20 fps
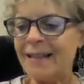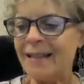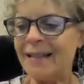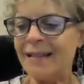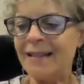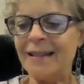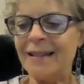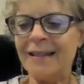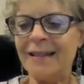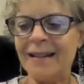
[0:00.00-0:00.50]

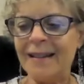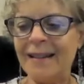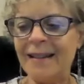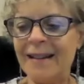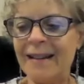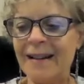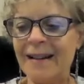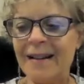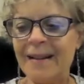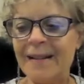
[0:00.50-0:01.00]
And
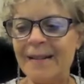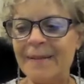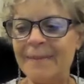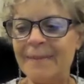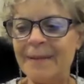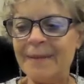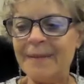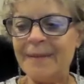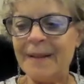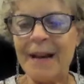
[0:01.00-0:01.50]

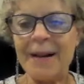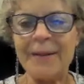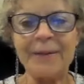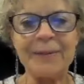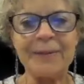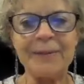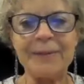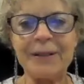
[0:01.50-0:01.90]
I